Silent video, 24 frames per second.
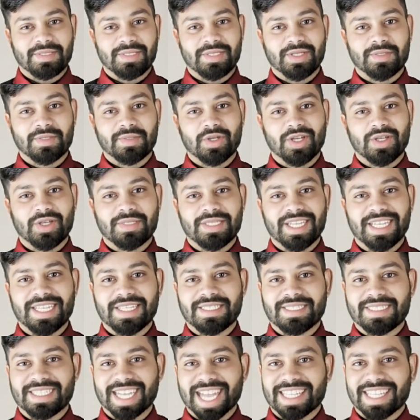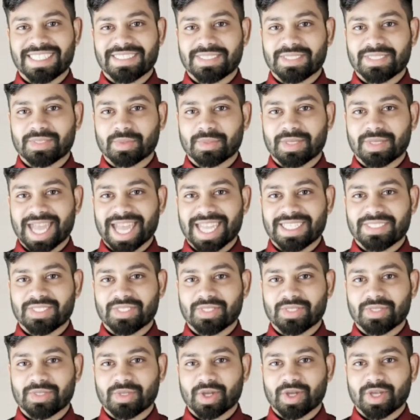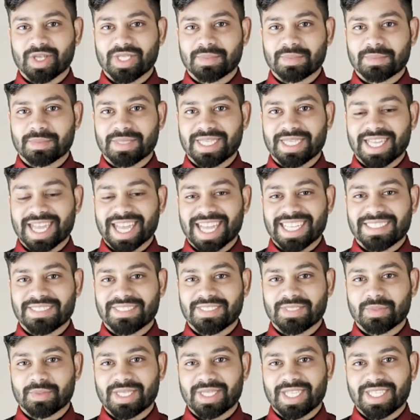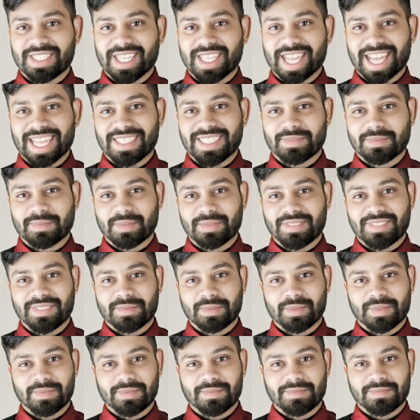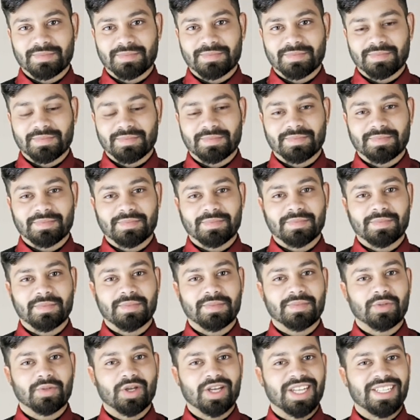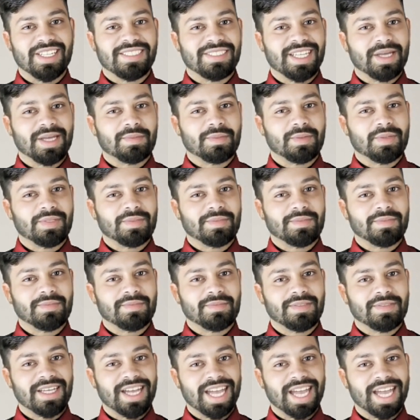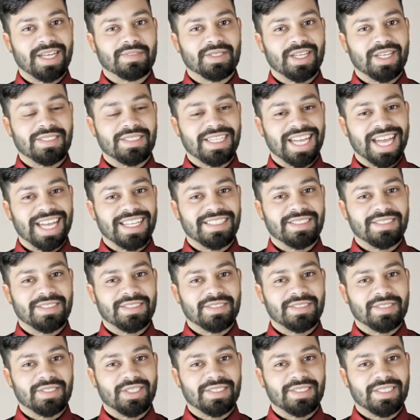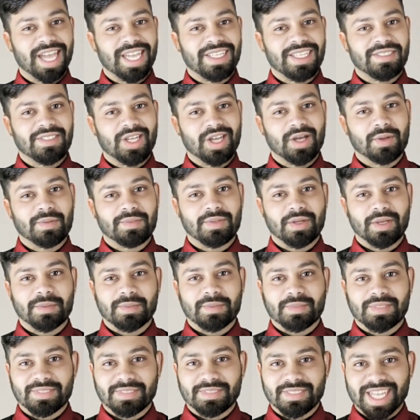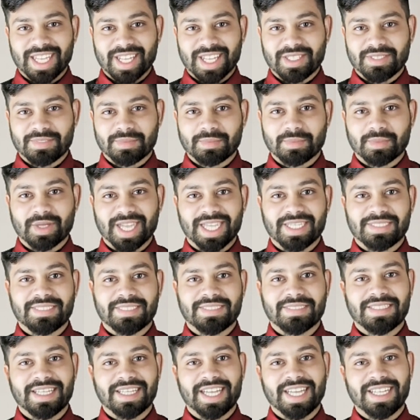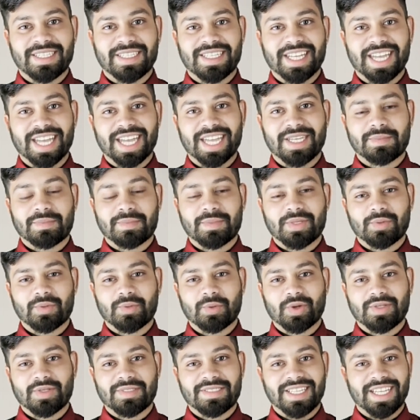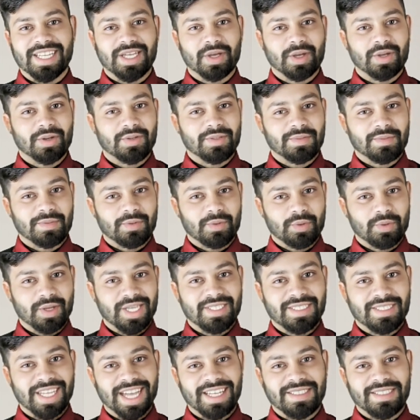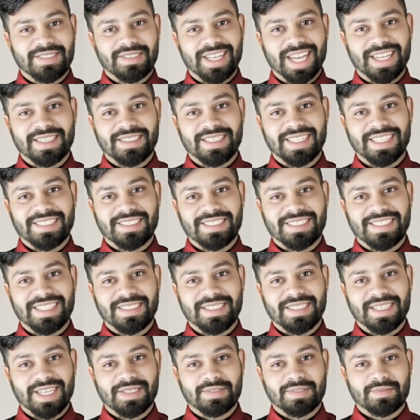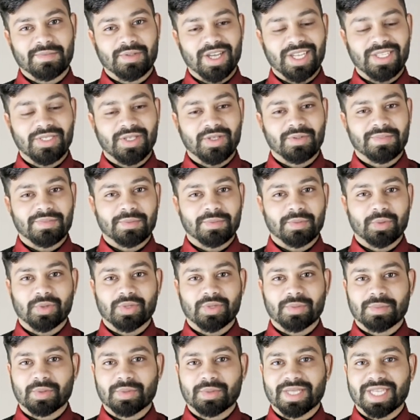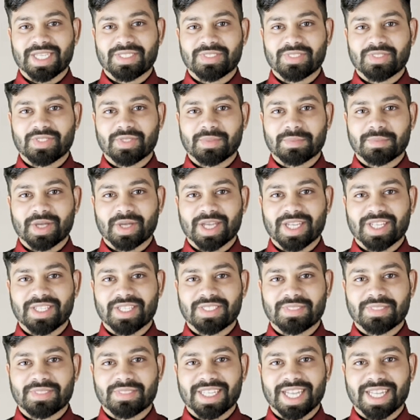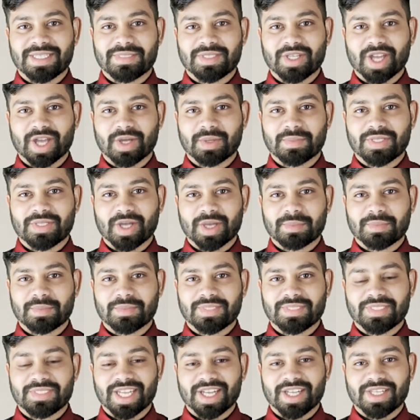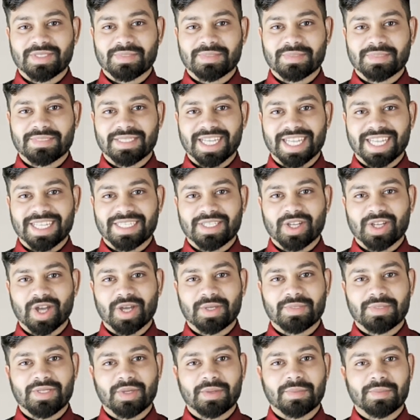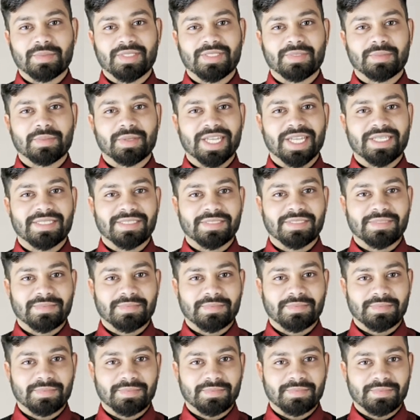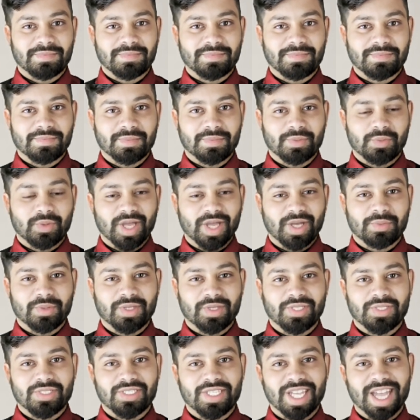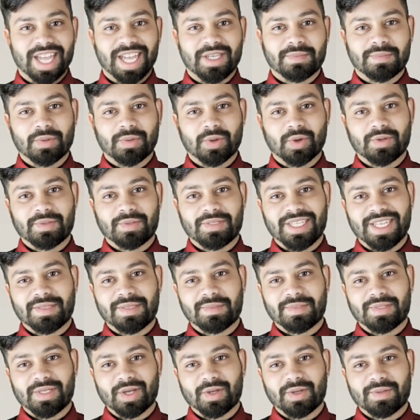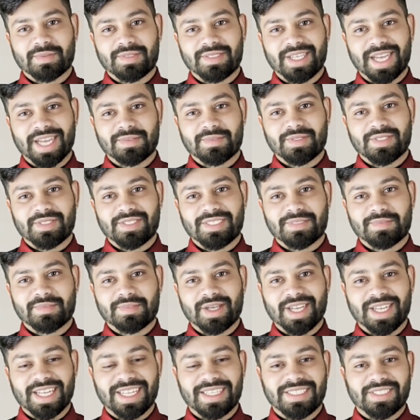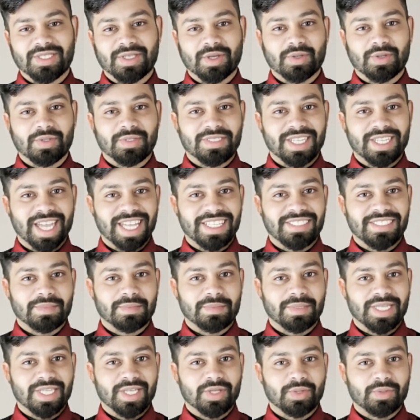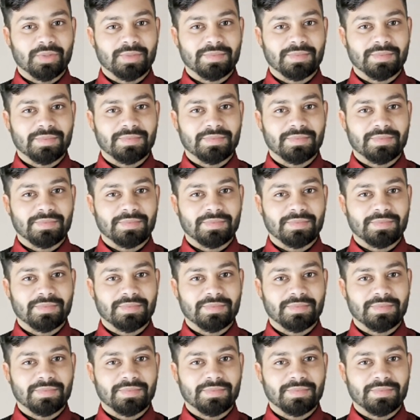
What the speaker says: The 13 tags you add should all be as unique as possible. For example, having tags such as octopus art print and animal wall decor will get that listing in front of more potential buyers than octopus art and octopus print. We will share more tips on diversifying your tags below.